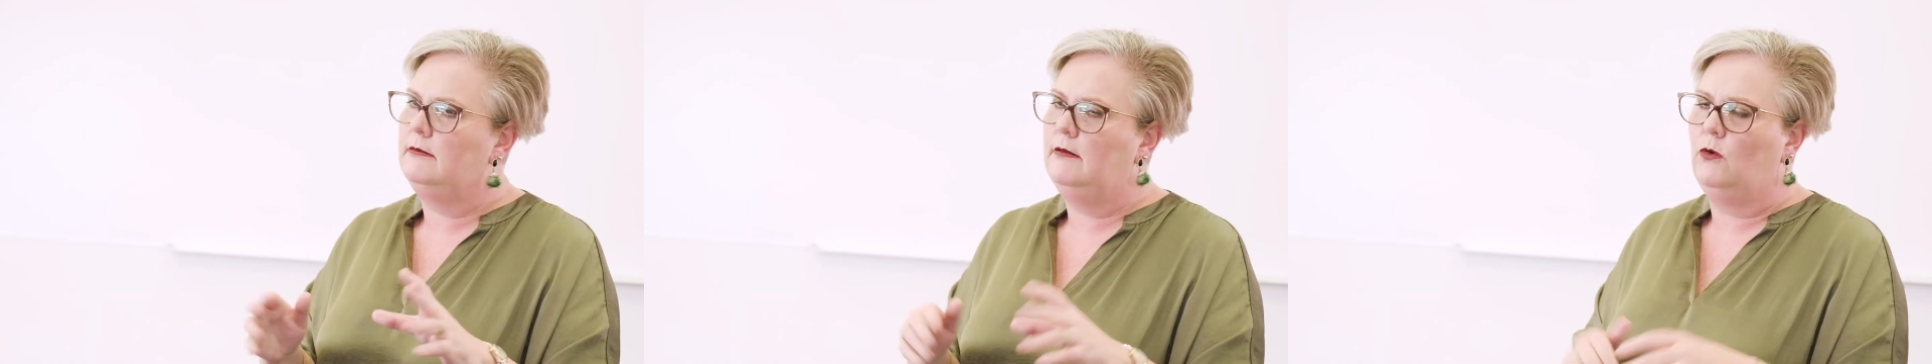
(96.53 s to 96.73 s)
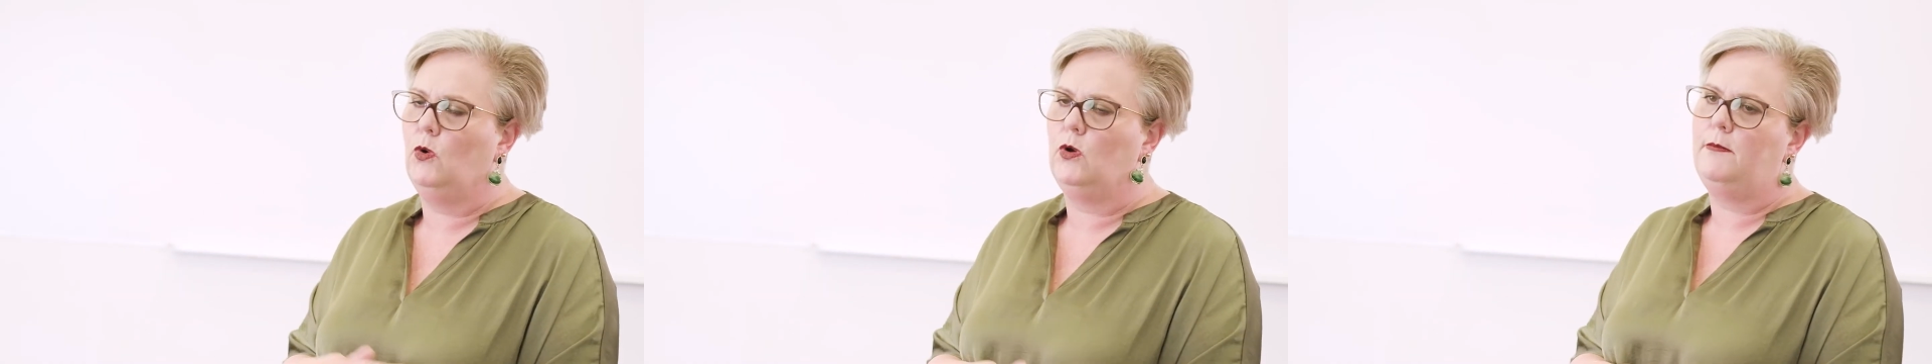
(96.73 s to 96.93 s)

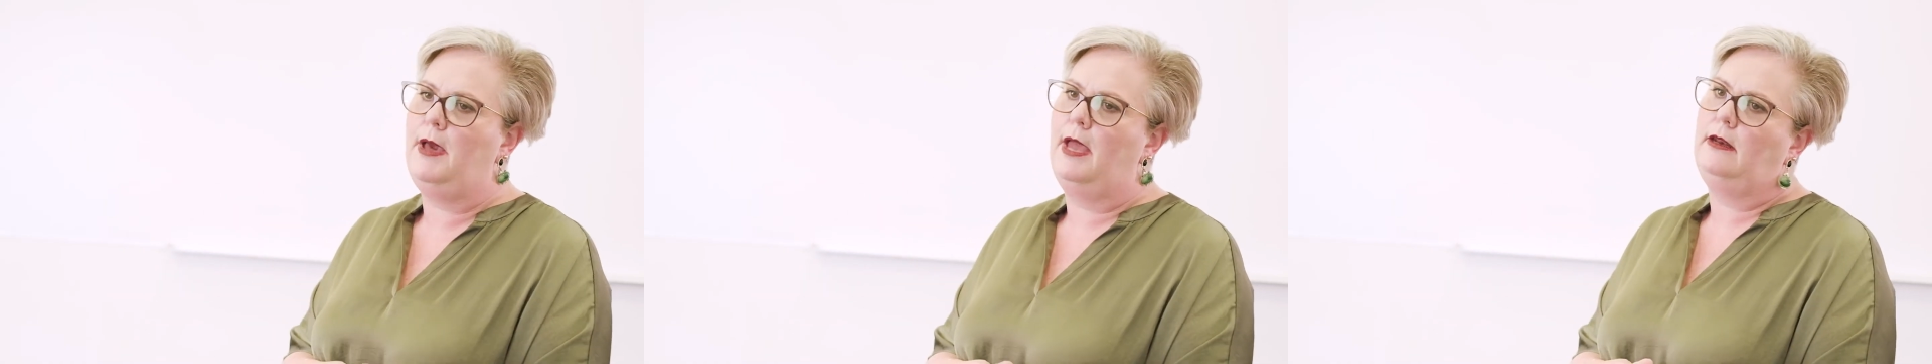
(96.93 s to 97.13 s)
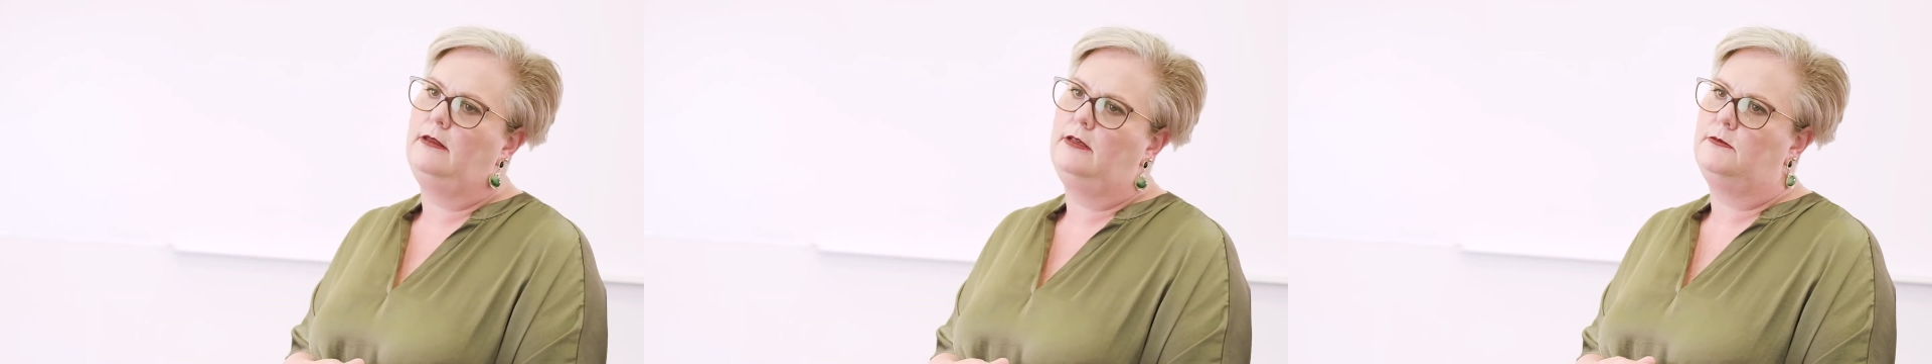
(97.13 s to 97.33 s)

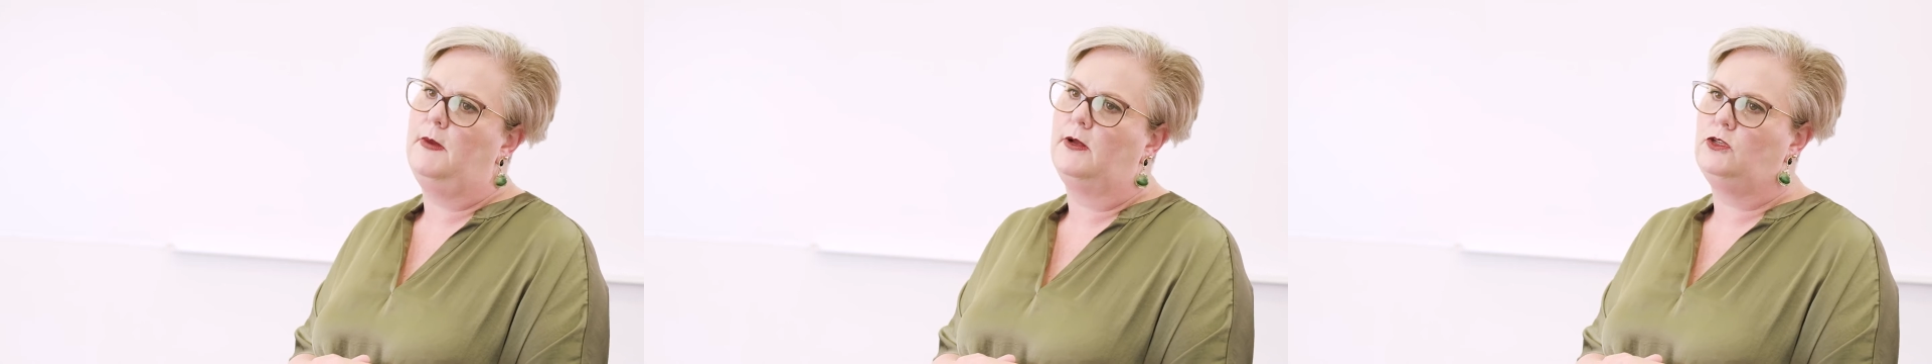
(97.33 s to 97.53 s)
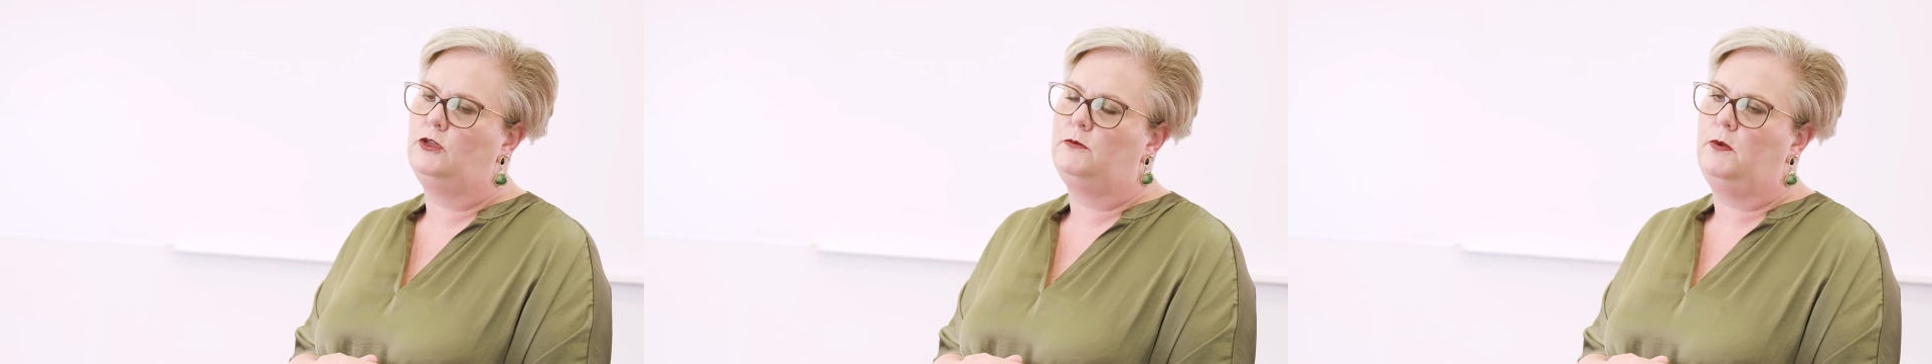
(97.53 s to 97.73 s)
Automate it as
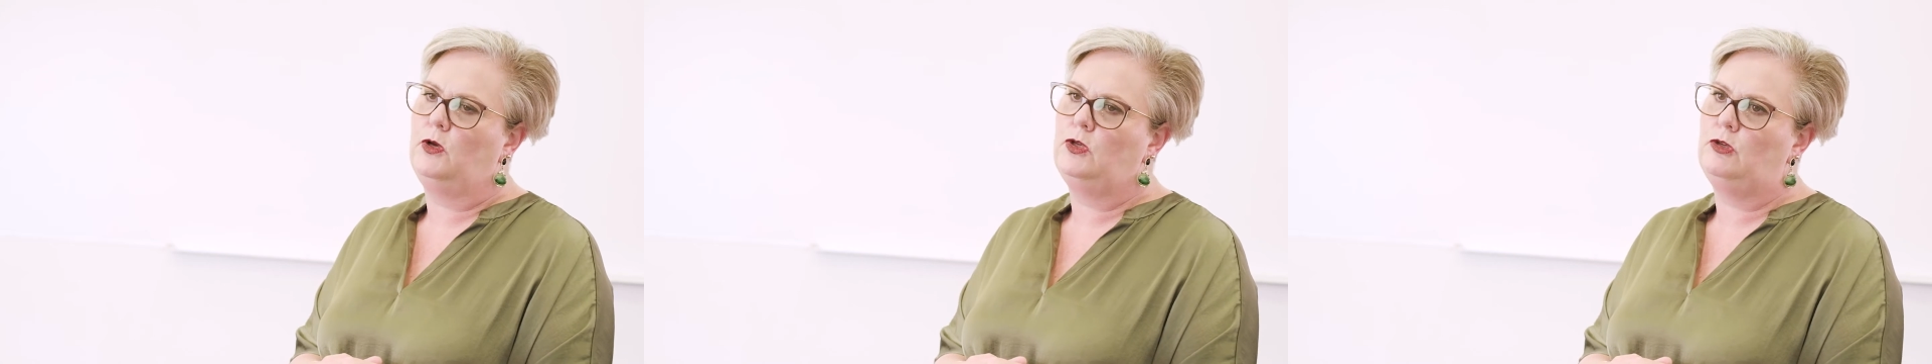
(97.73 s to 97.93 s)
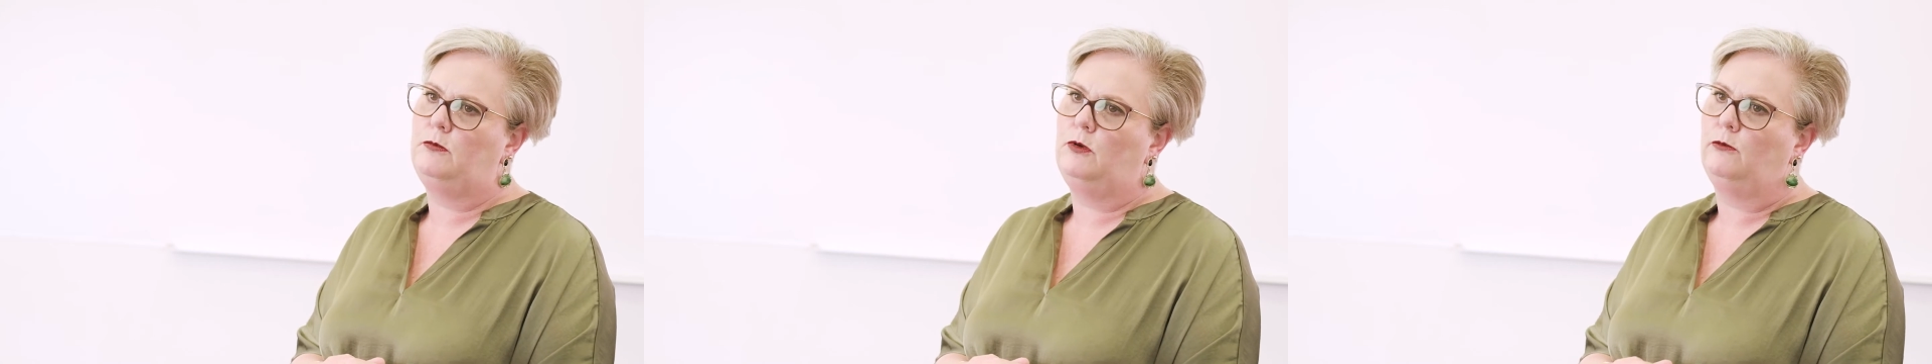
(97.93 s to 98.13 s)
much as
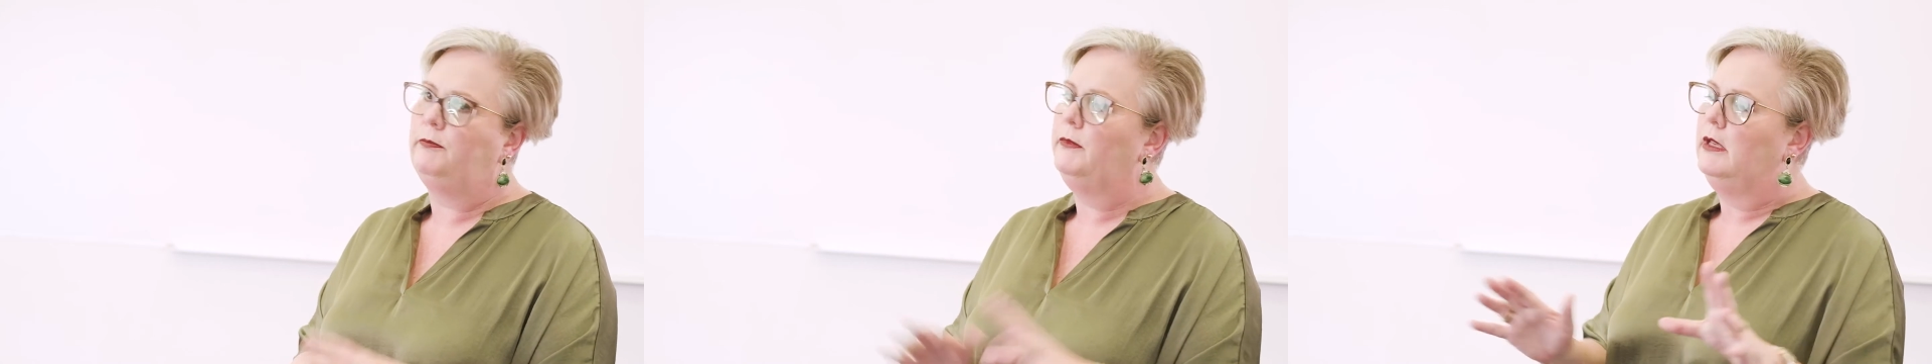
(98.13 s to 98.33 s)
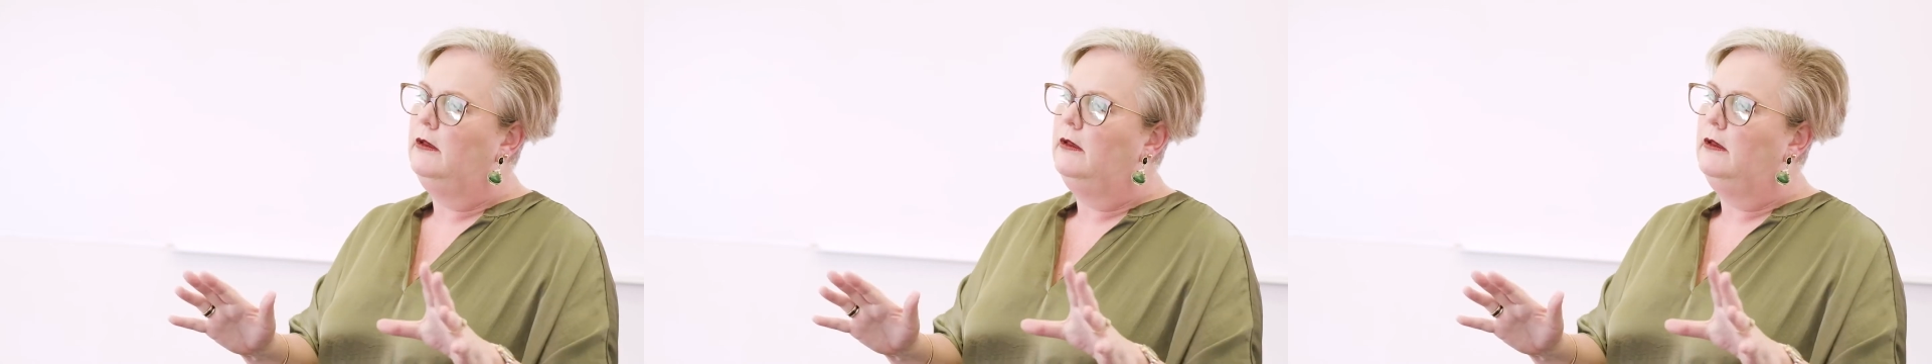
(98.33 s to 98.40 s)
possible.